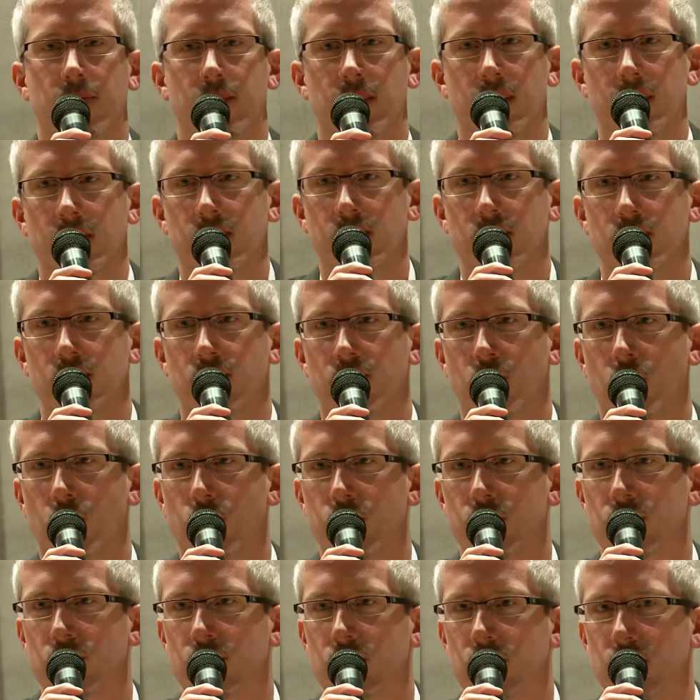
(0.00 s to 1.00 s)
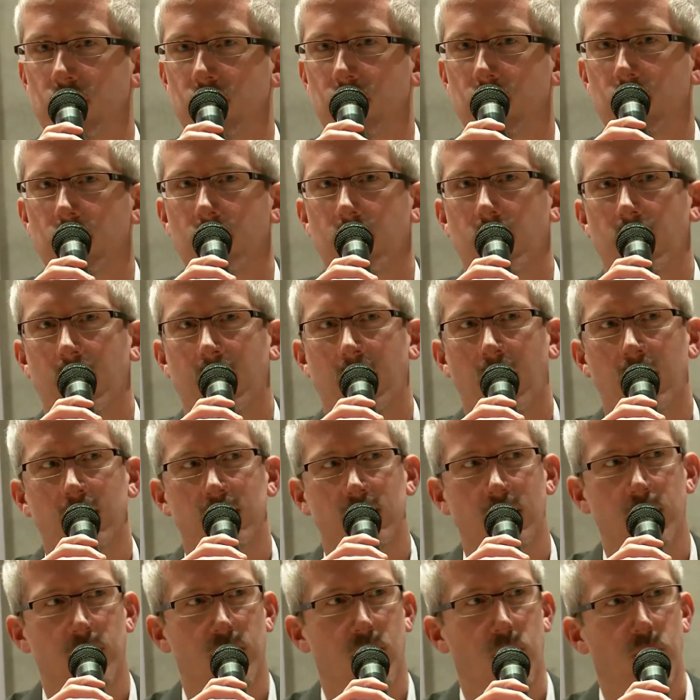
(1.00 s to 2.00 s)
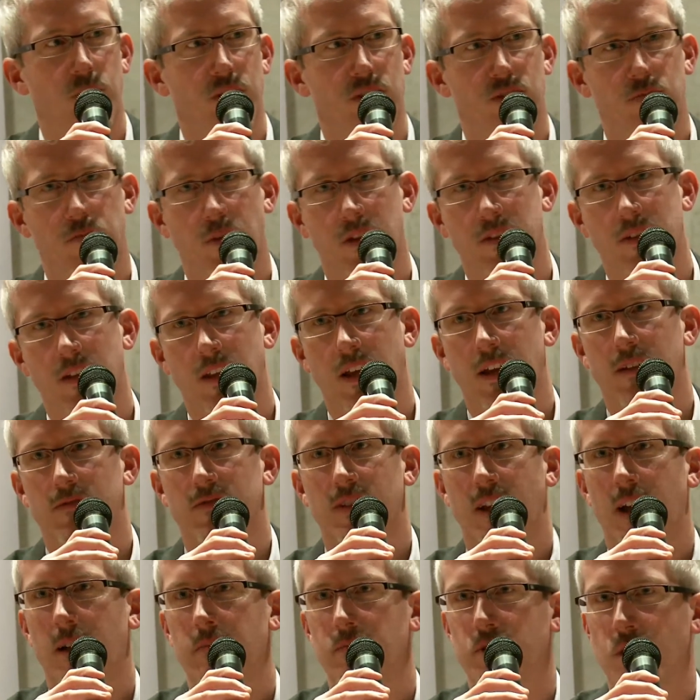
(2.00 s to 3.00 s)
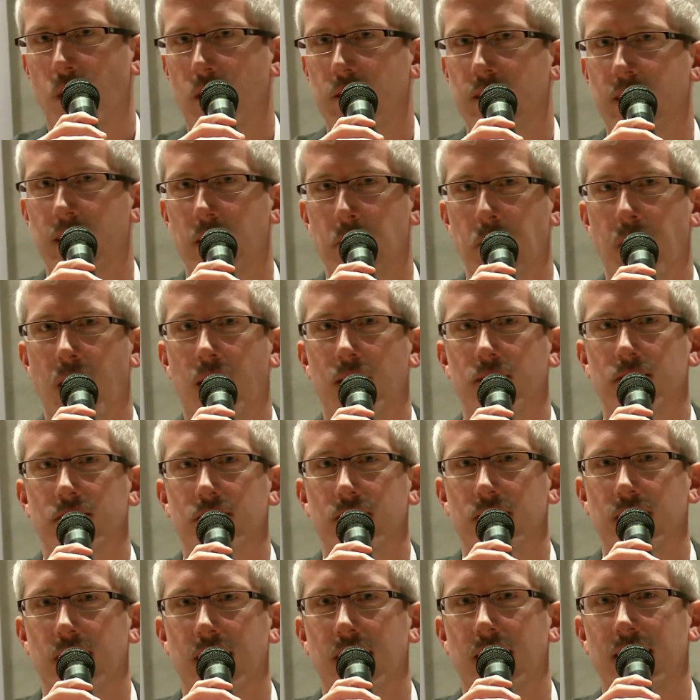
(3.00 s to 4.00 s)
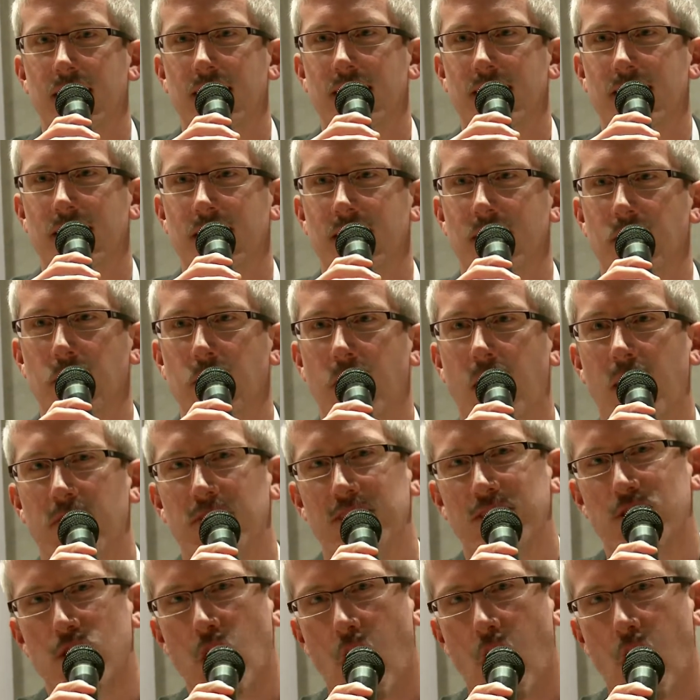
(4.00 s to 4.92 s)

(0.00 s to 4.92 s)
This is, of course, a concept that we spent a lot of time talking about, and we often